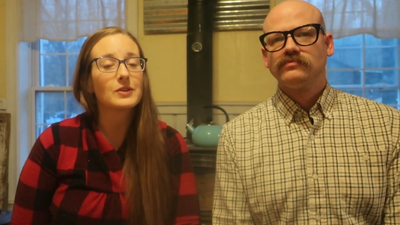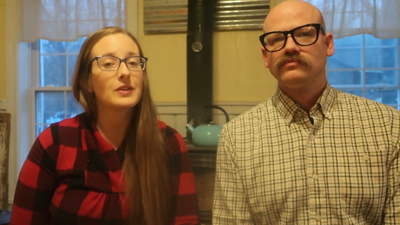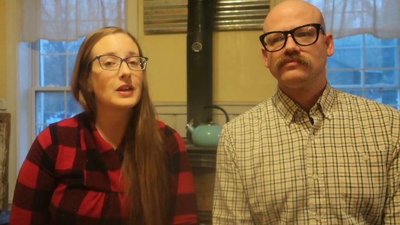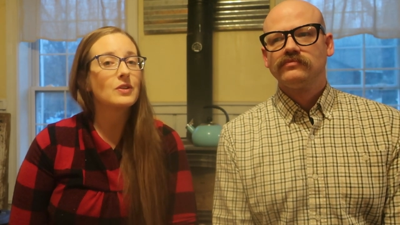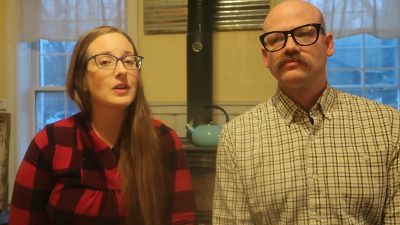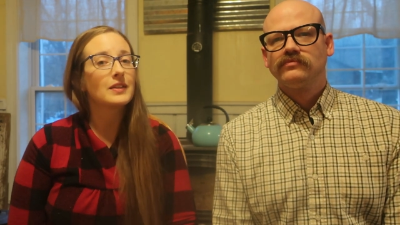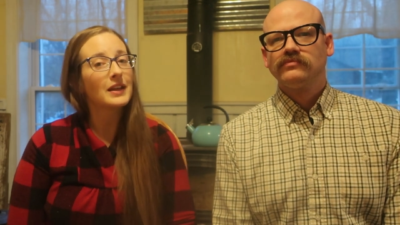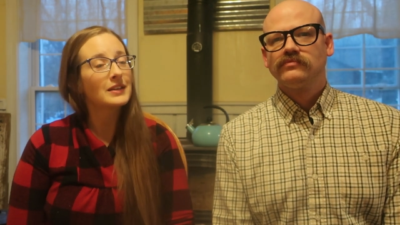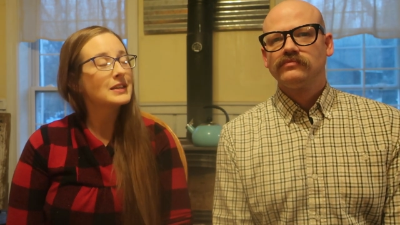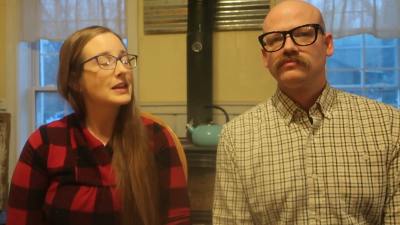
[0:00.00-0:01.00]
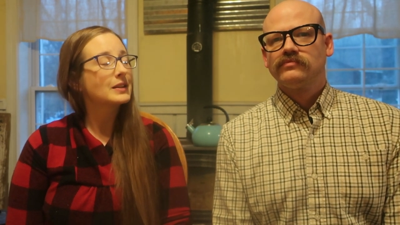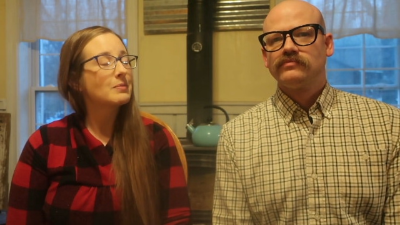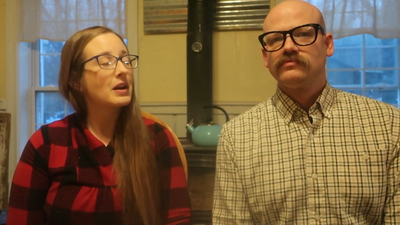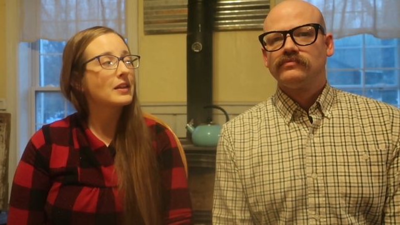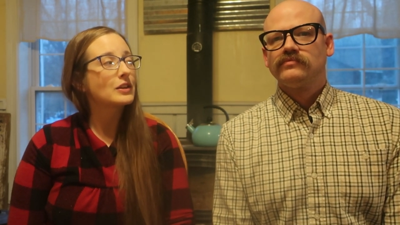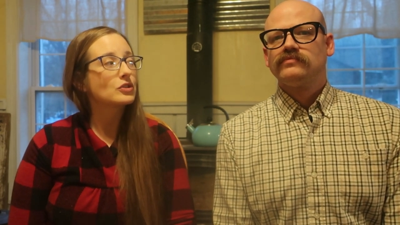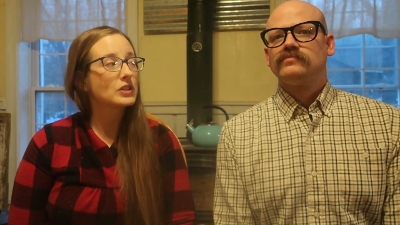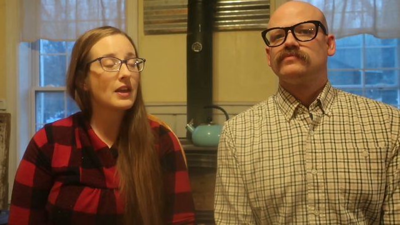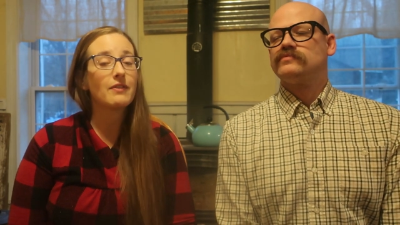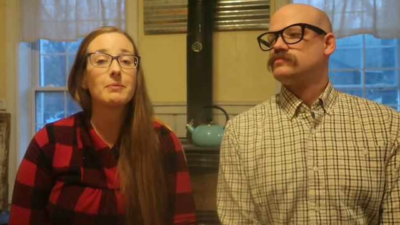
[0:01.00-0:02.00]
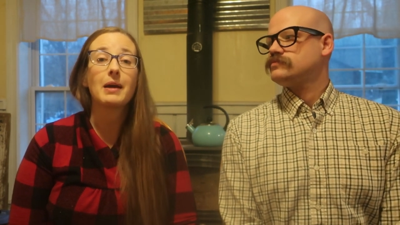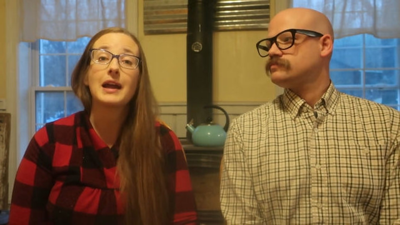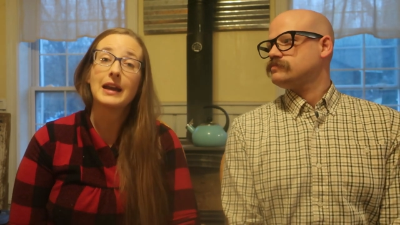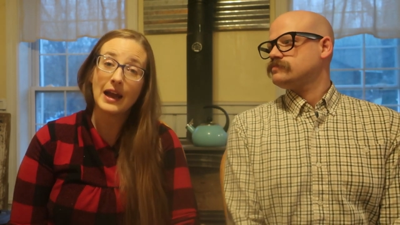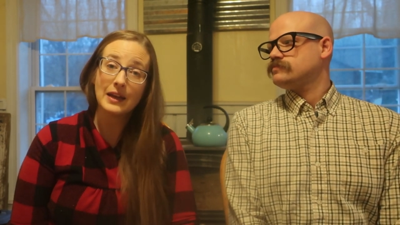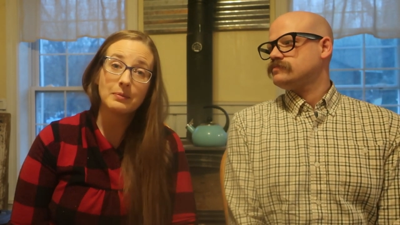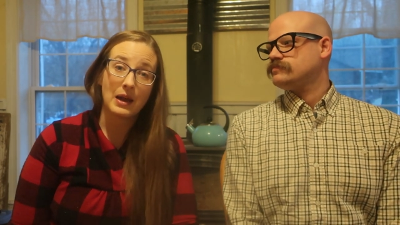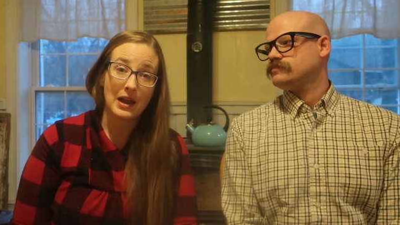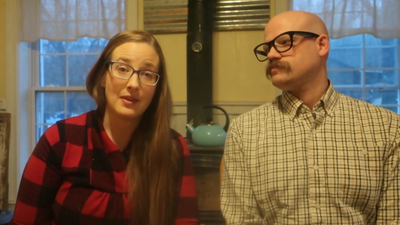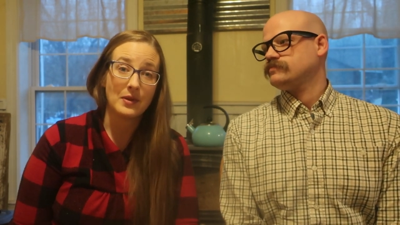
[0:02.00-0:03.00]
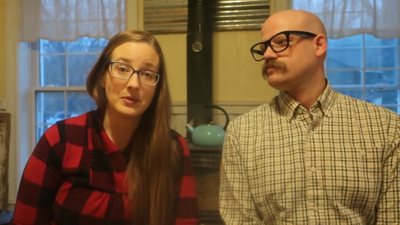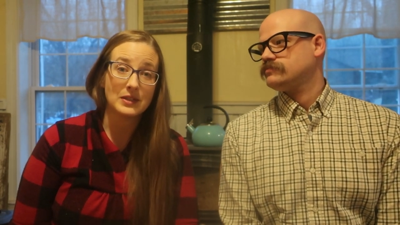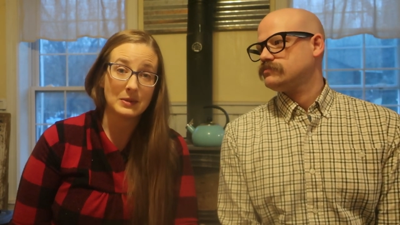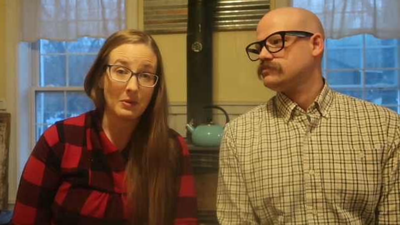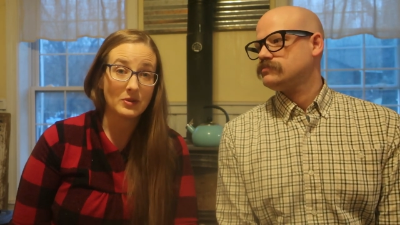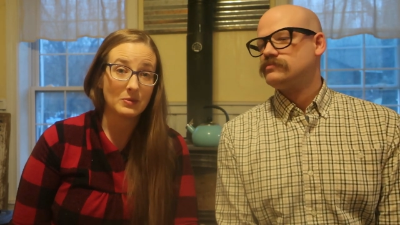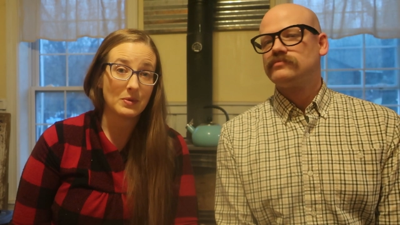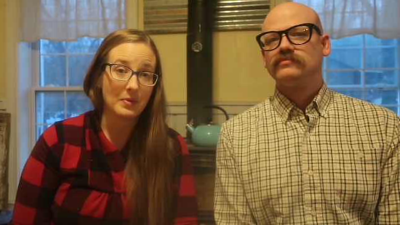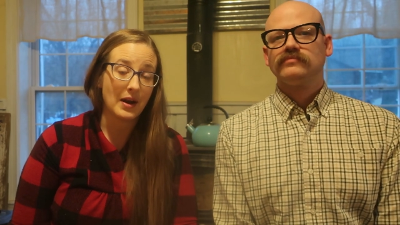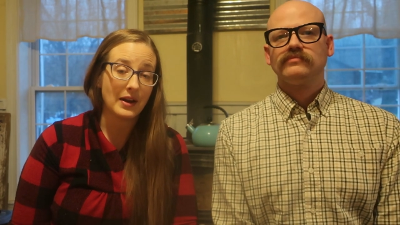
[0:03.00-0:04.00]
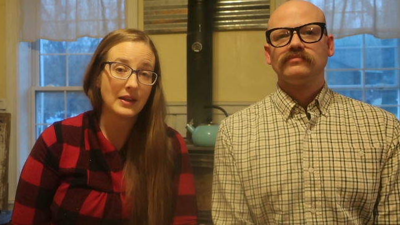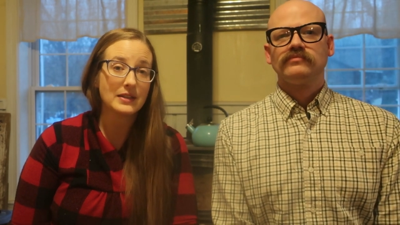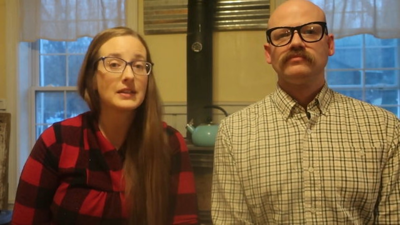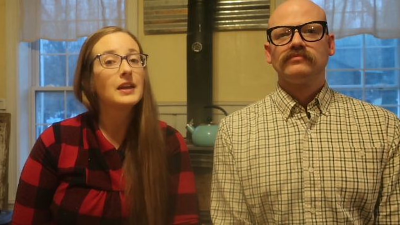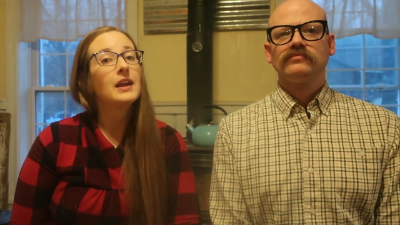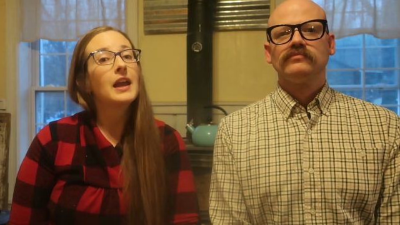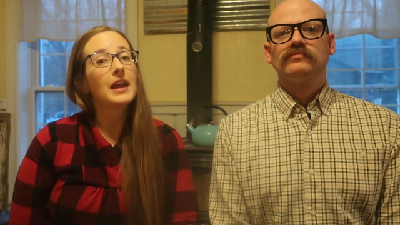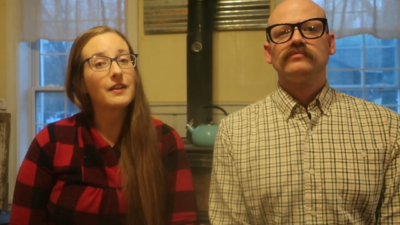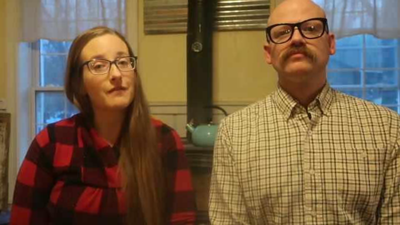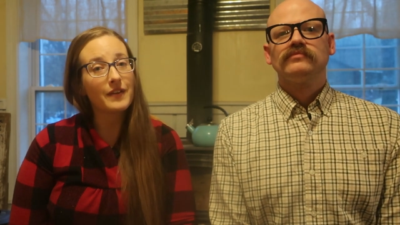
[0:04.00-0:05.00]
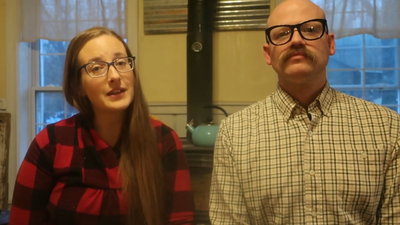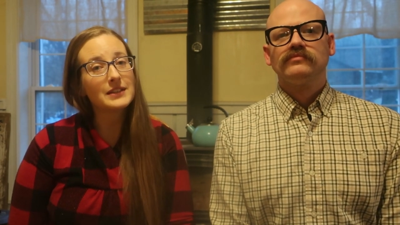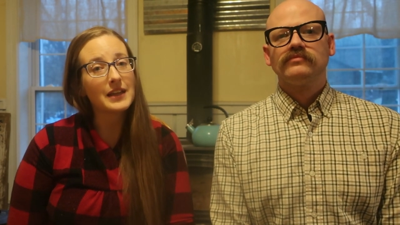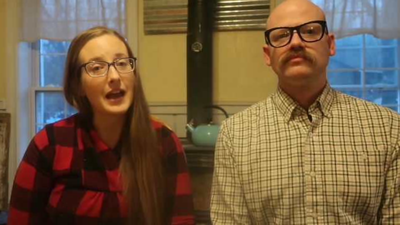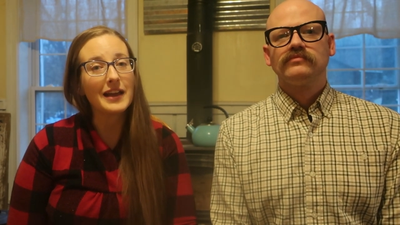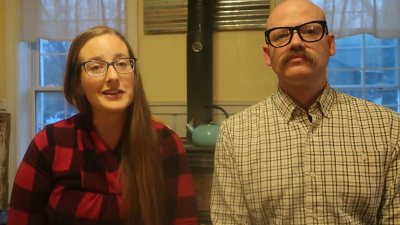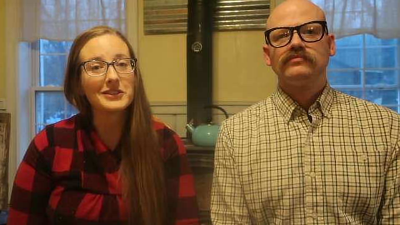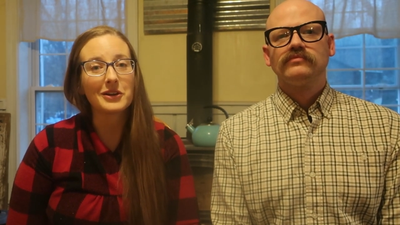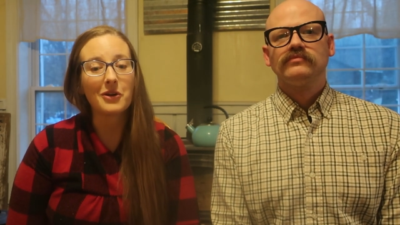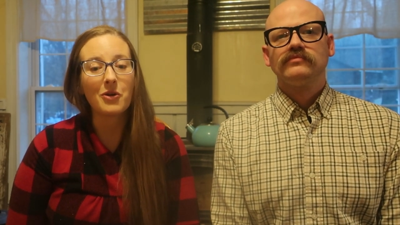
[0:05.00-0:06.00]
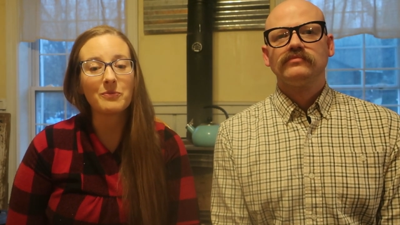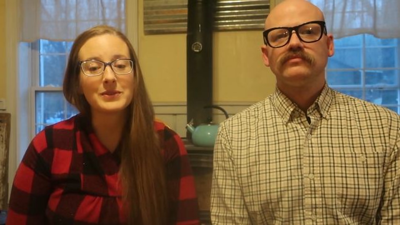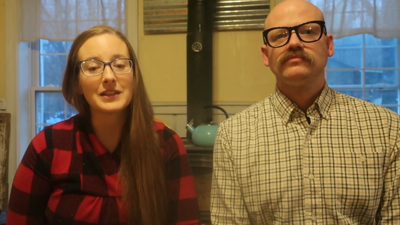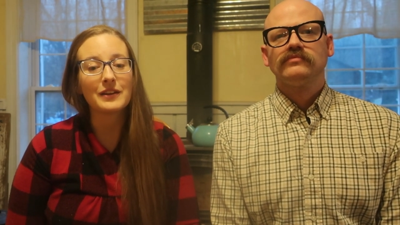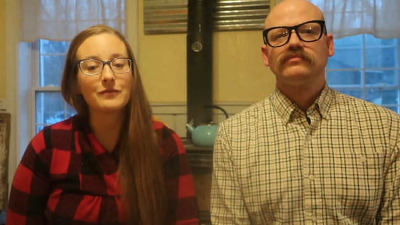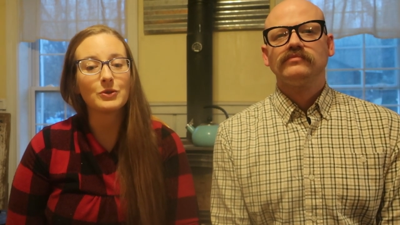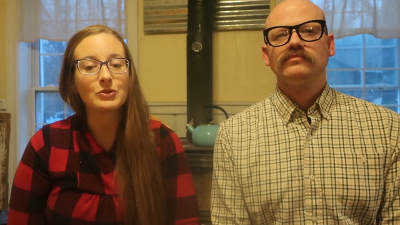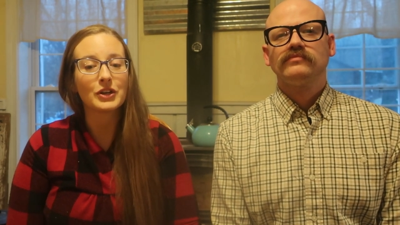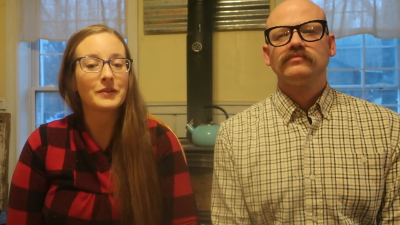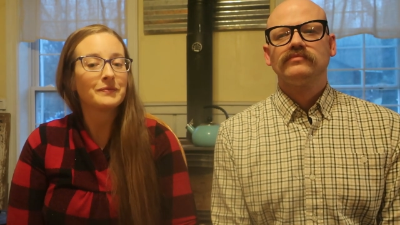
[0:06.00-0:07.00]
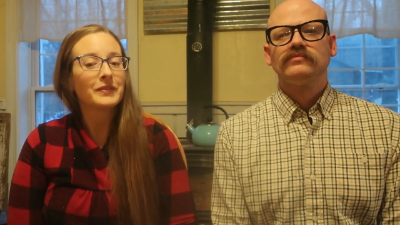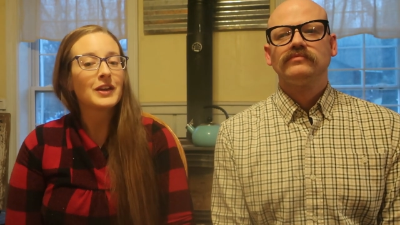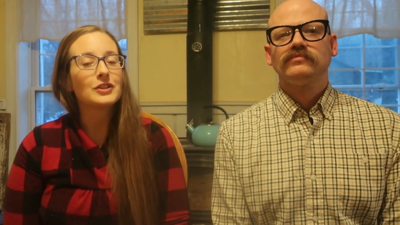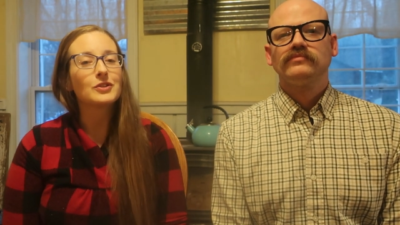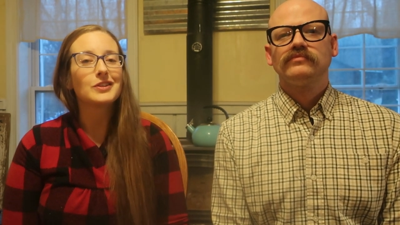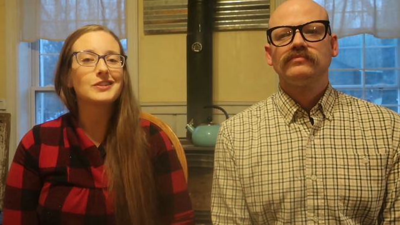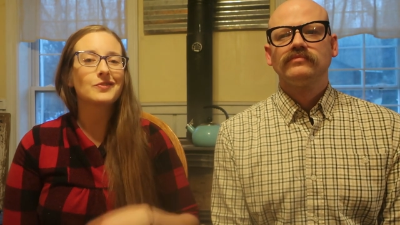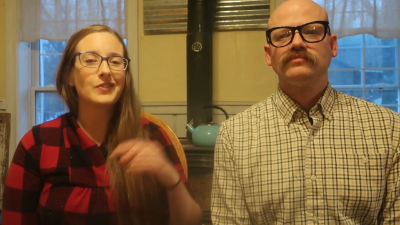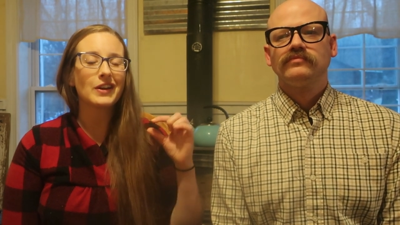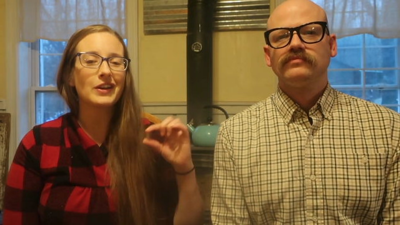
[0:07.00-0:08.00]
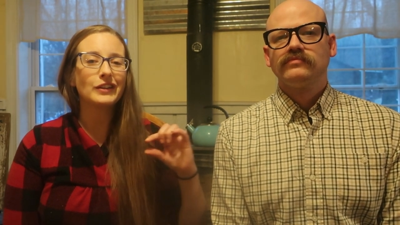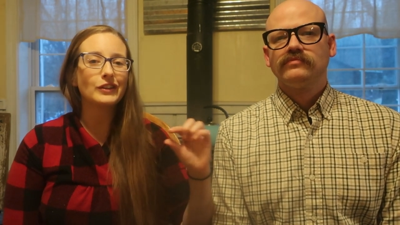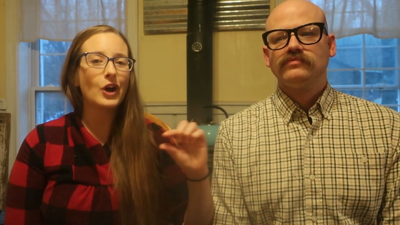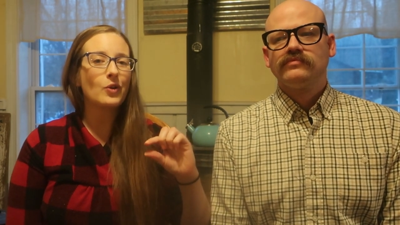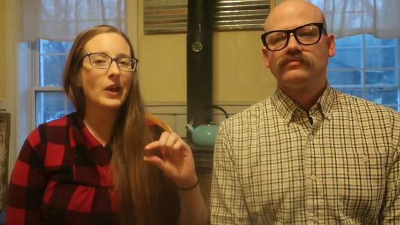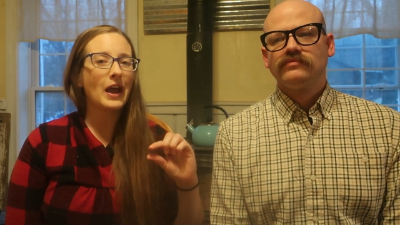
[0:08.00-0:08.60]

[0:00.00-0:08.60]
Speaker 1: So then you can then take the money that you're saving by not buying those disposable products and invest that into your homestead future. So these are very low